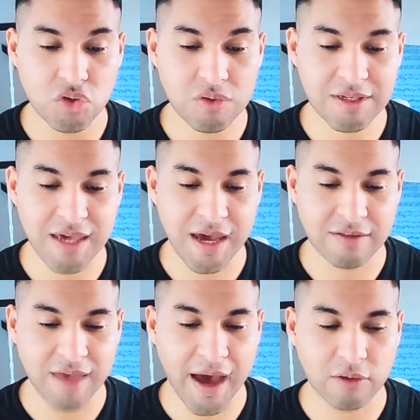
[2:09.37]
You
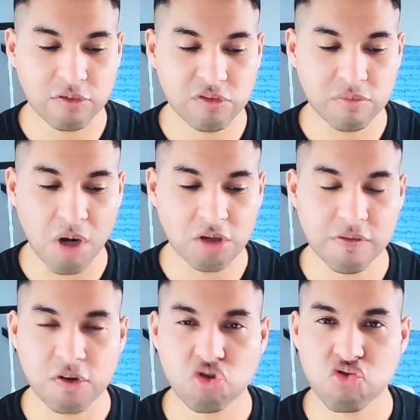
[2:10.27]
can't
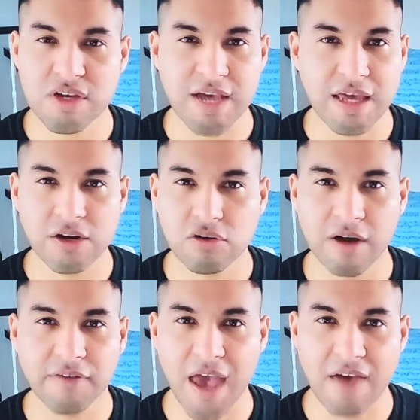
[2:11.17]
outsmart the creator
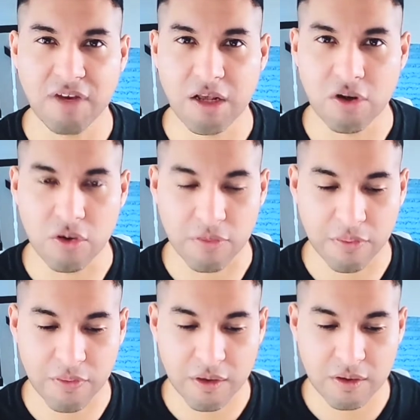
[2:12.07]
of heaven and
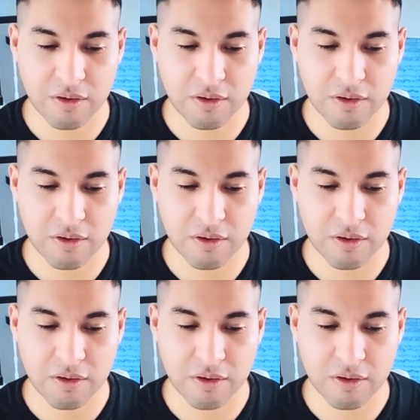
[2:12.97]
earth.